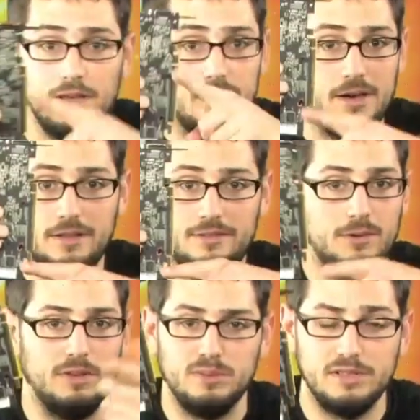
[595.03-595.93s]
Uh, it's the
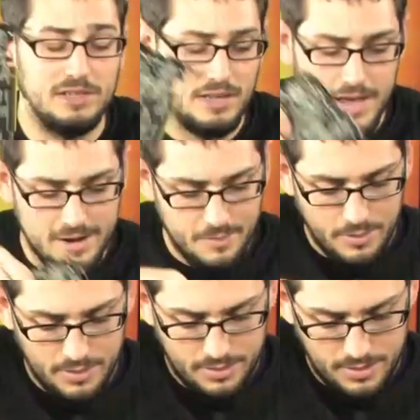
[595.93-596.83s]
only one that's going to line up
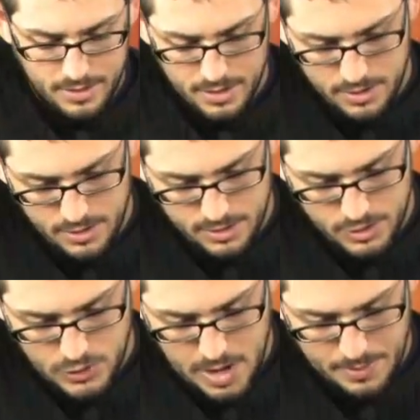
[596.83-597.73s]
with. You're going to
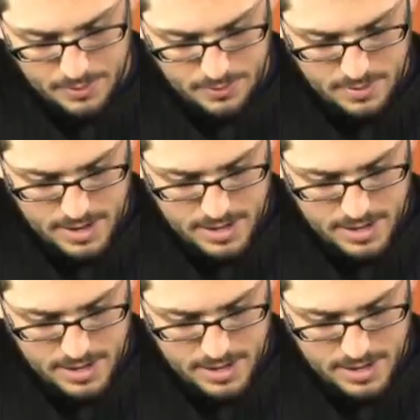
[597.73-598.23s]
drop it right